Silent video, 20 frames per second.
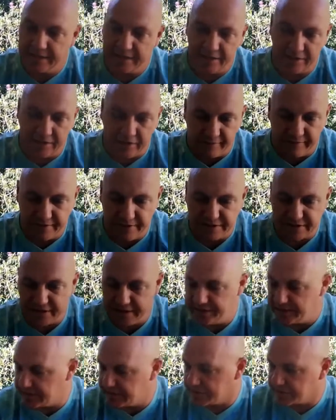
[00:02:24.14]
obviously
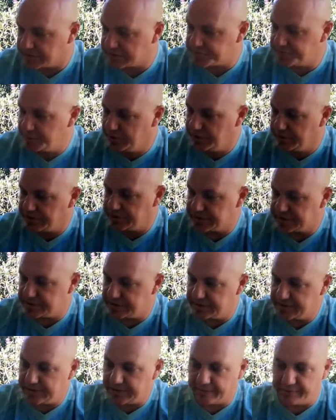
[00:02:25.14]
the little
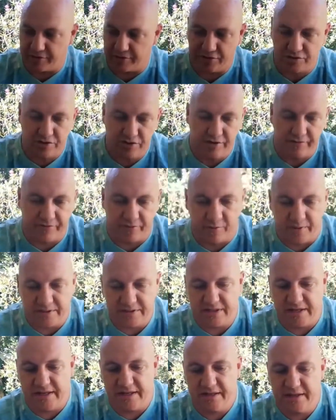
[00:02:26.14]
spoons. I've got two different ones
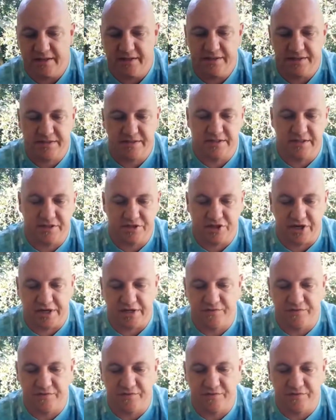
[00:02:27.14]
here. This is a Chase